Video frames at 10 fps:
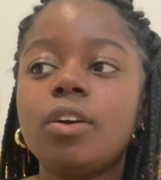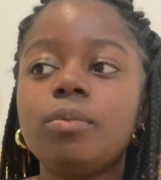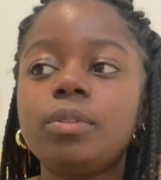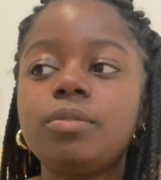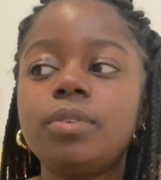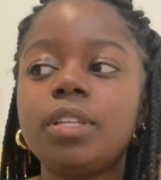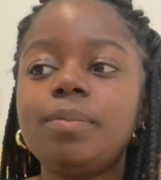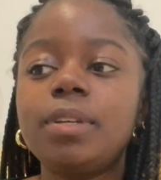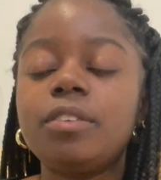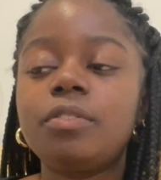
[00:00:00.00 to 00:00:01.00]
what's really
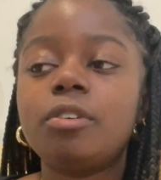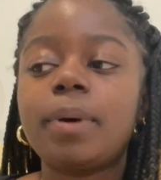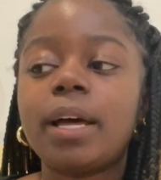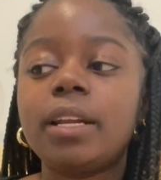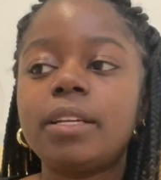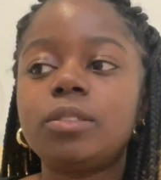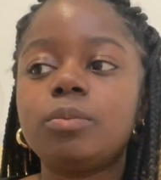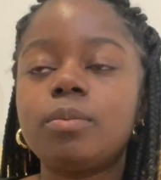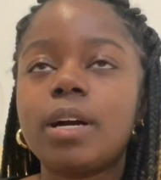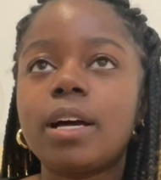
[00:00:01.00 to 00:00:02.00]
beautiful about it as
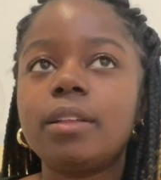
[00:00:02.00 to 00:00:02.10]
well